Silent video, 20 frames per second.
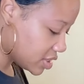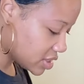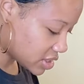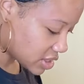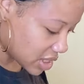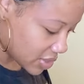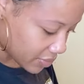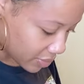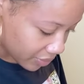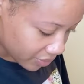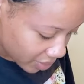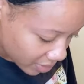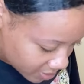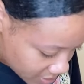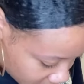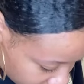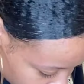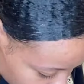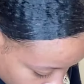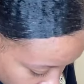this is even from
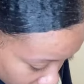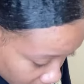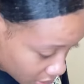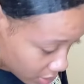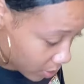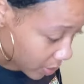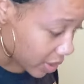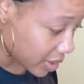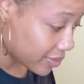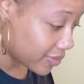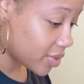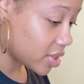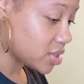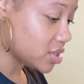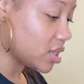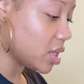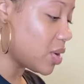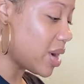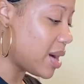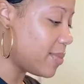Sephora, whatever.
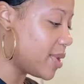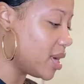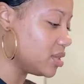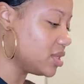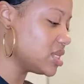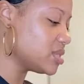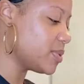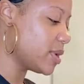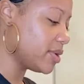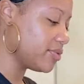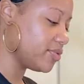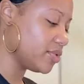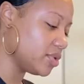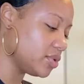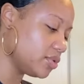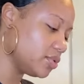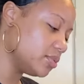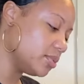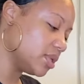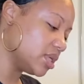So I bought this
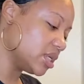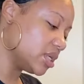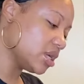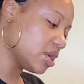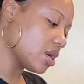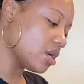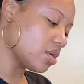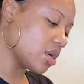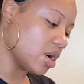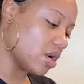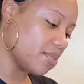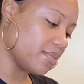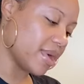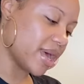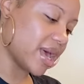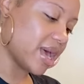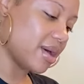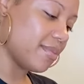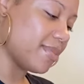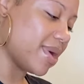perfume, Good Girl Gone
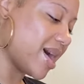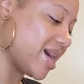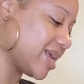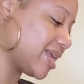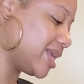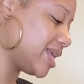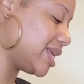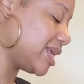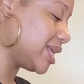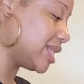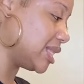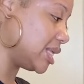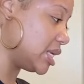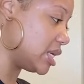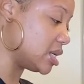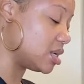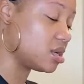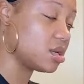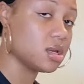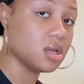Bad by
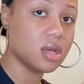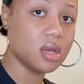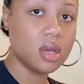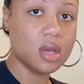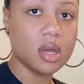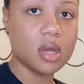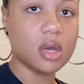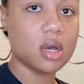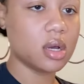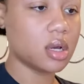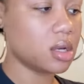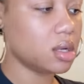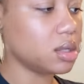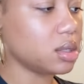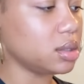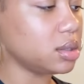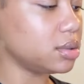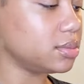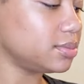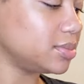Kilian.
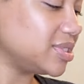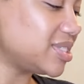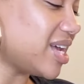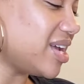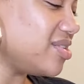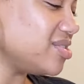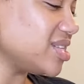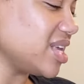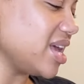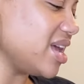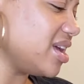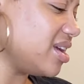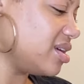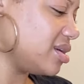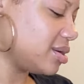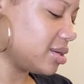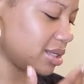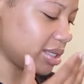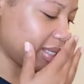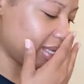Um, is that how you say it?
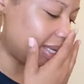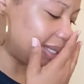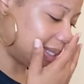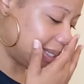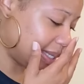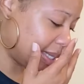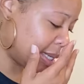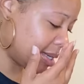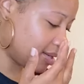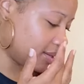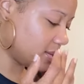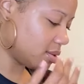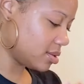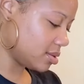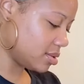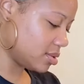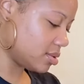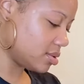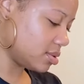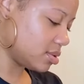Kilian?
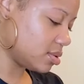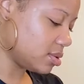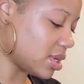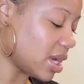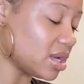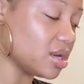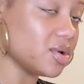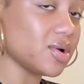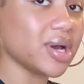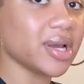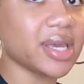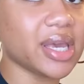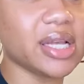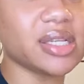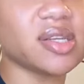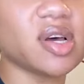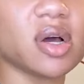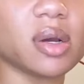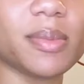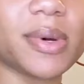Y'all know I can't
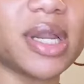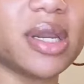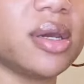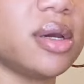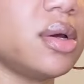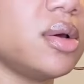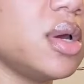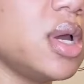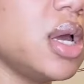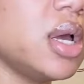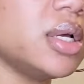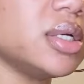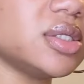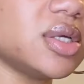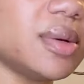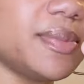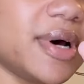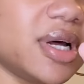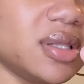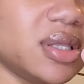talk about this.
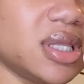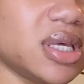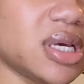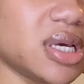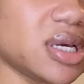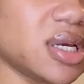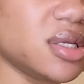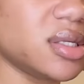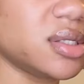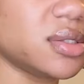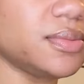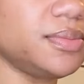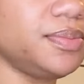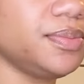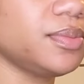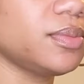So I bought this.